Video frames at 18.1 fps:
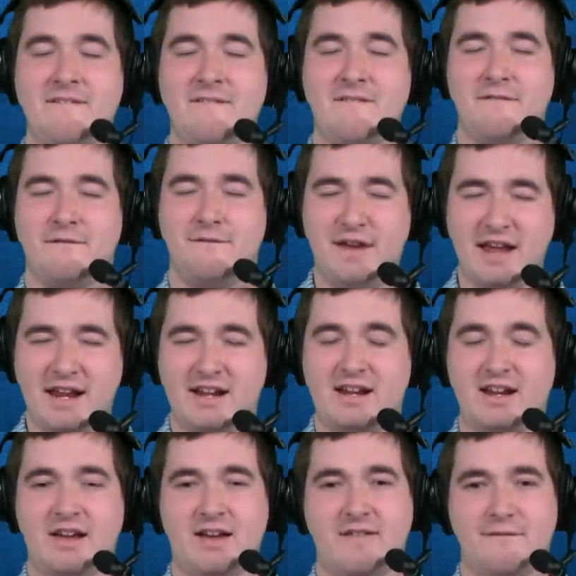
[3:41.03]

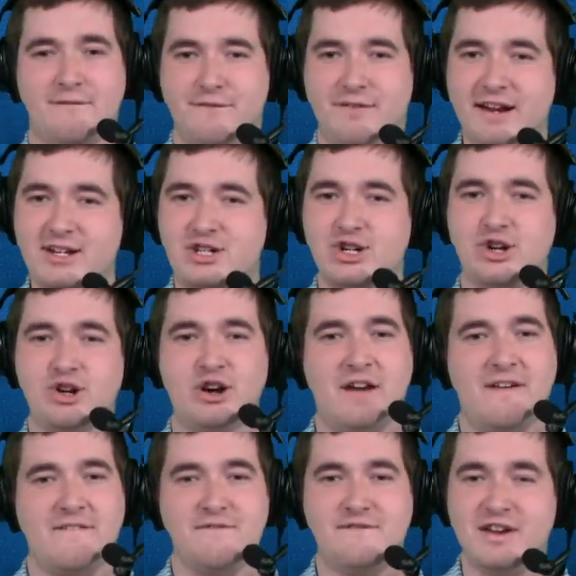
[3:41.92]
Vic, Victor,
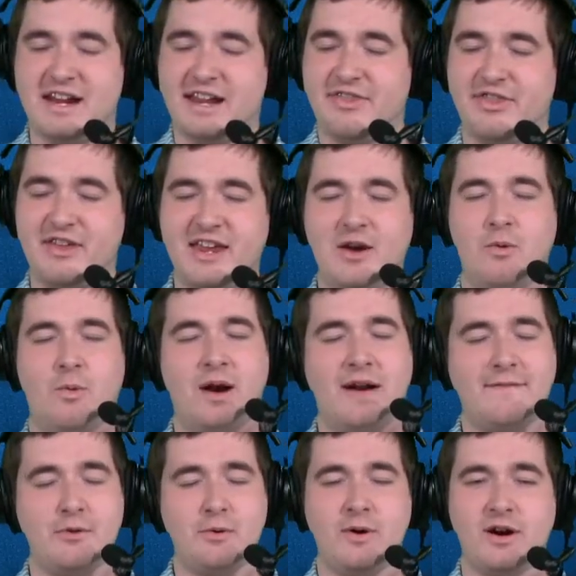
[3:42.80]
Vicathy,
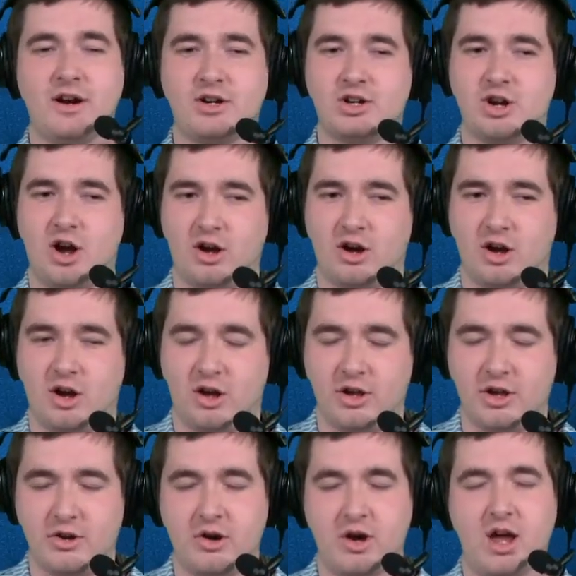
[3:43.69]
whatever you want to call
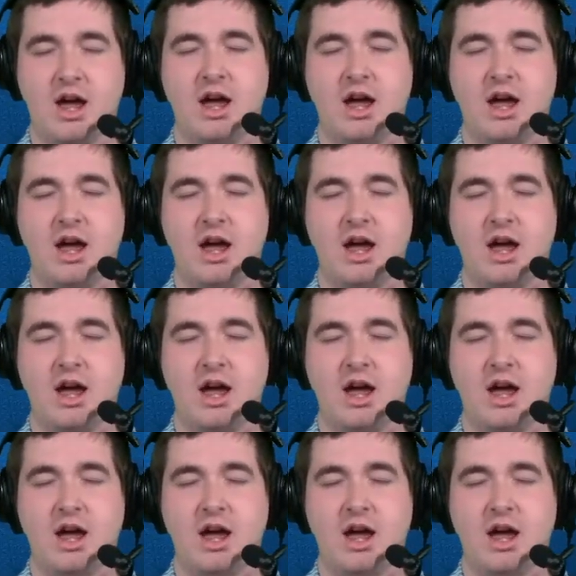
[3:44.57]
you.